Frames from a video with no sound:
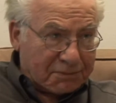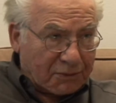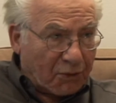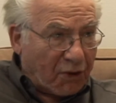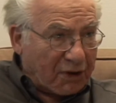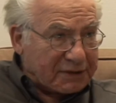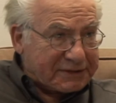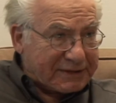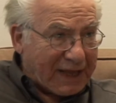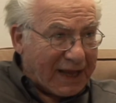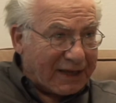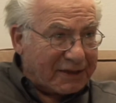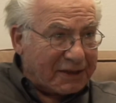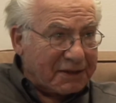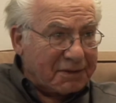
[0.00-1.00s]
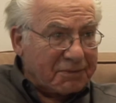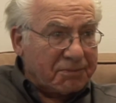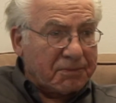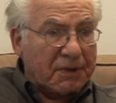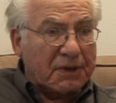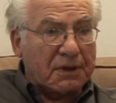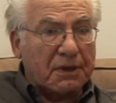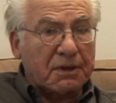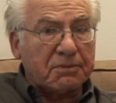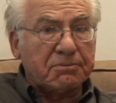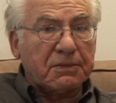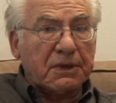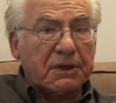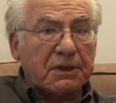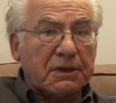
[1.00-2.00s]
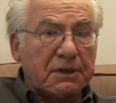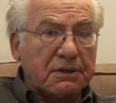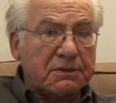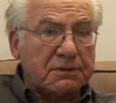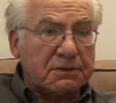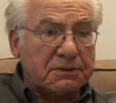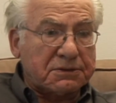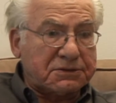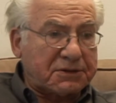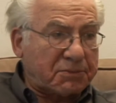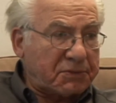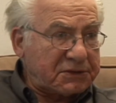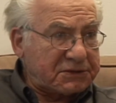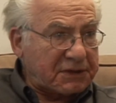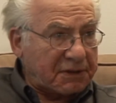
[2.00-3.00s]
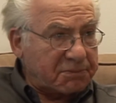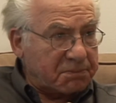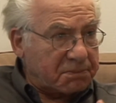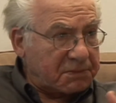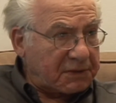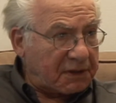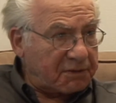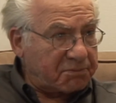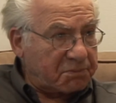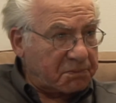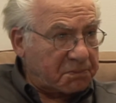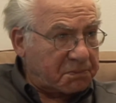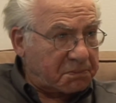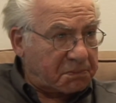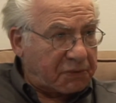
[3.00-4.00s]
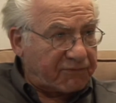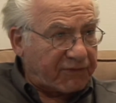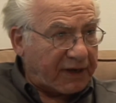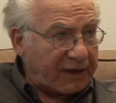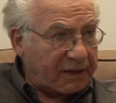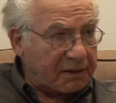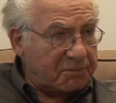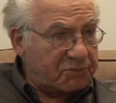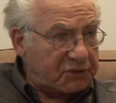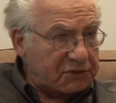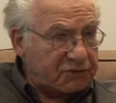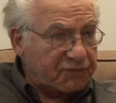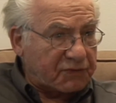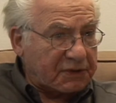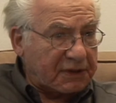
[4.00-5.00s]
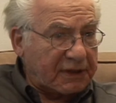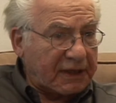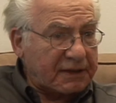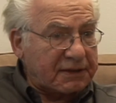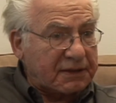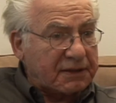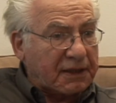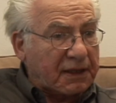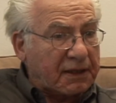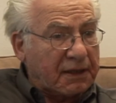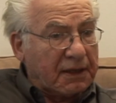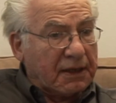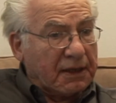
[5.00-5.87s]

long-standing, mm-hmm. um, and in some ways I've kind of provided a bridge for connecting that.